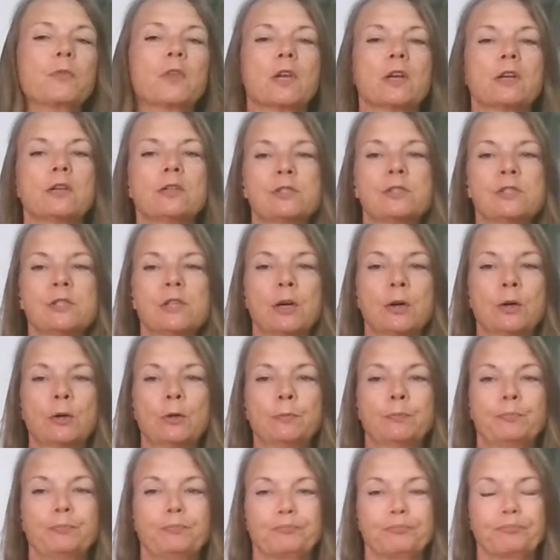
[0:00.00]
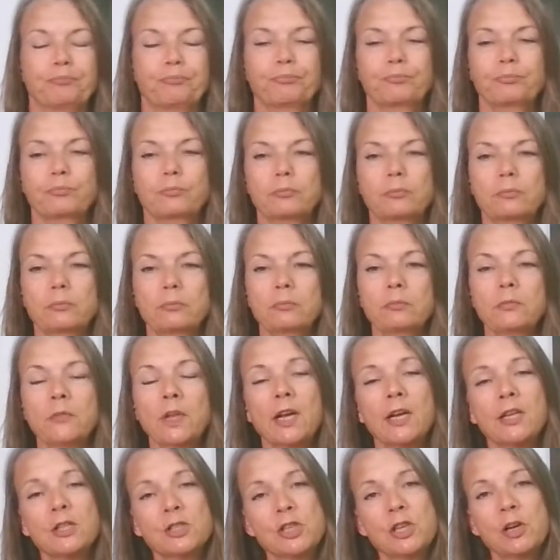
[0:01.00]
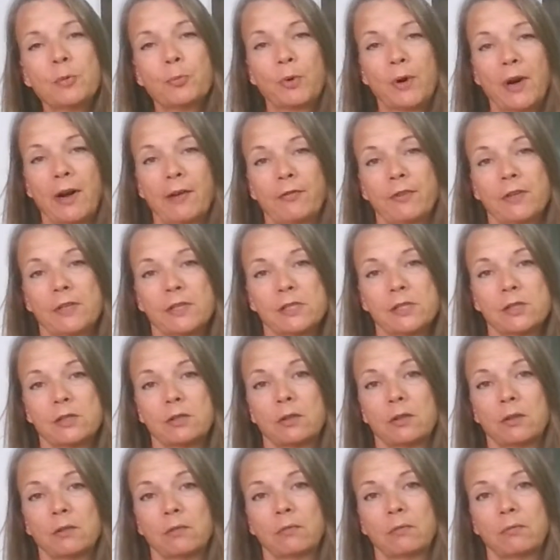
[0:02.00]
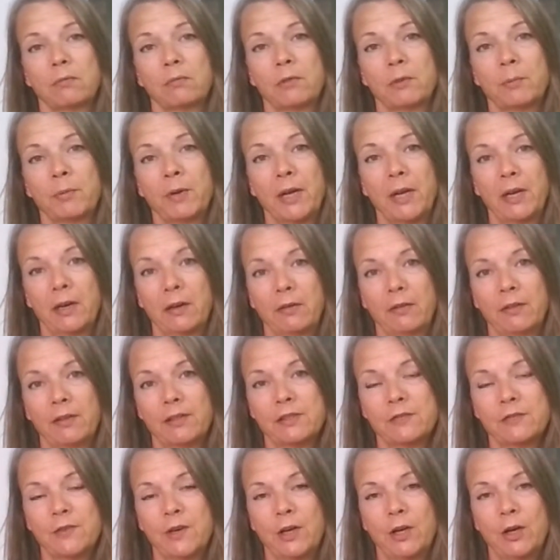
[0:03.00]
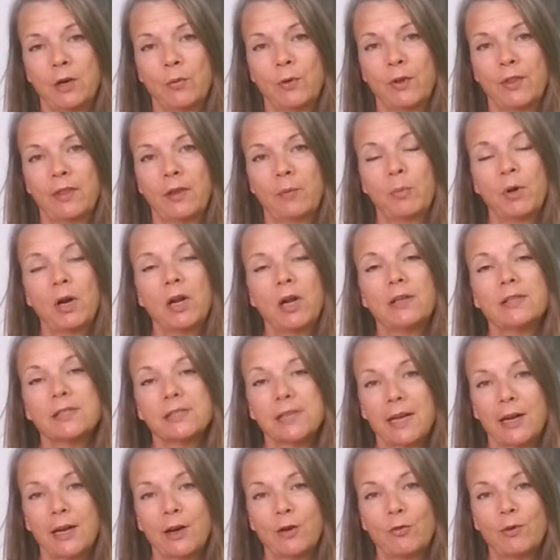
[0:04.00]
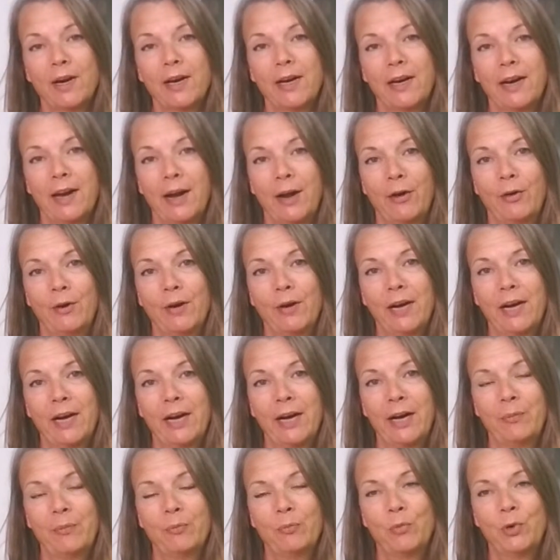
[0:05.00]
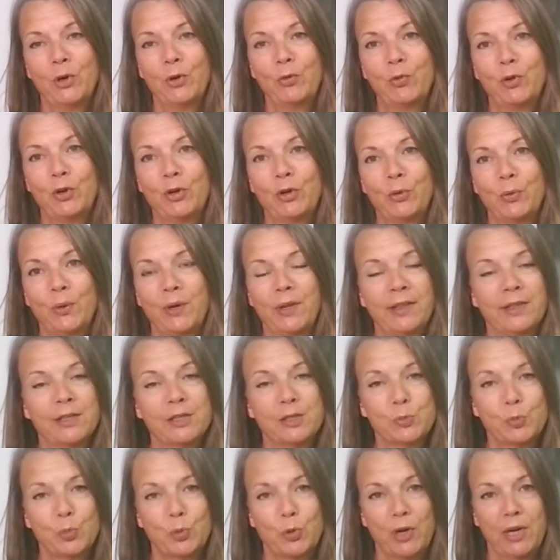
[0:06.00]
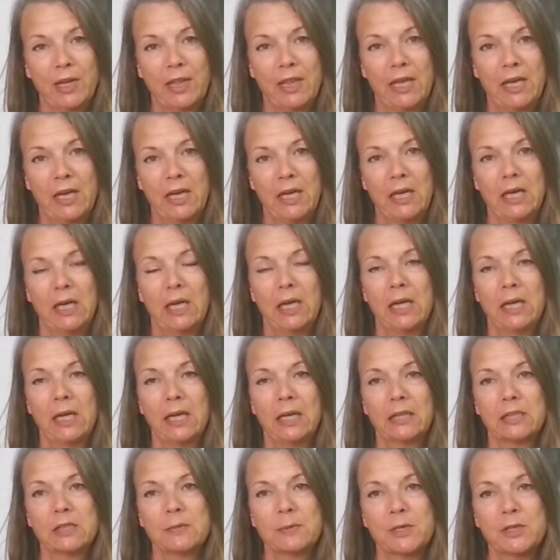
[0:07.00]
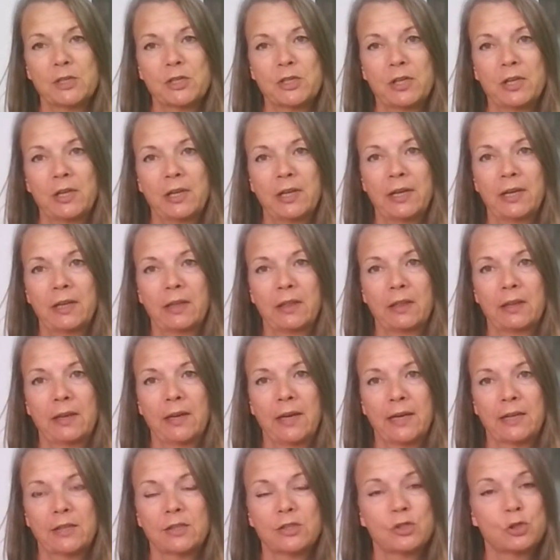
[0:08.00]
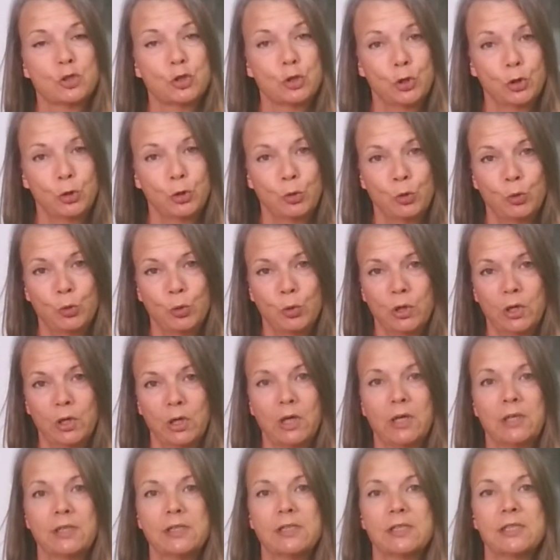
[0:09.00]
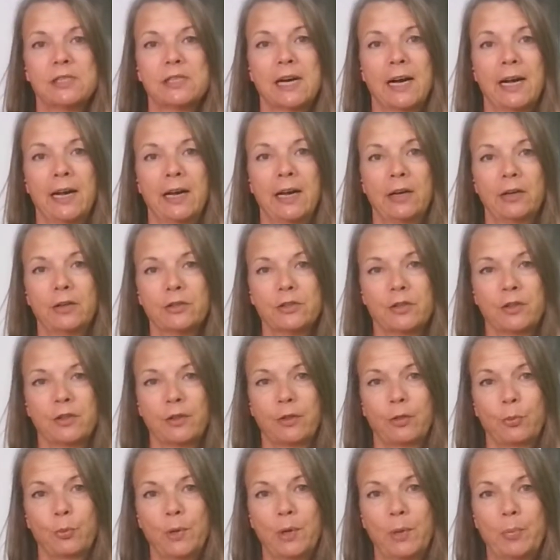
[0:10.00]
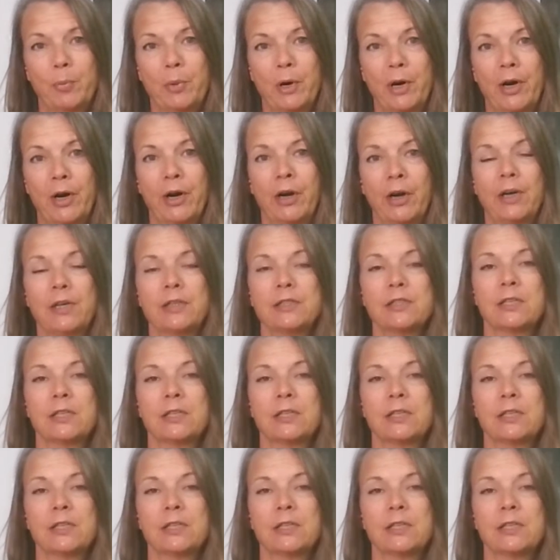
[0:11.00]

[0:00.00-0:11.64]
So I should have prefaced the beginning of this video with it, but I'll say it right now. When we're doing this breathing, especially like the next 2 styles, the 3-part,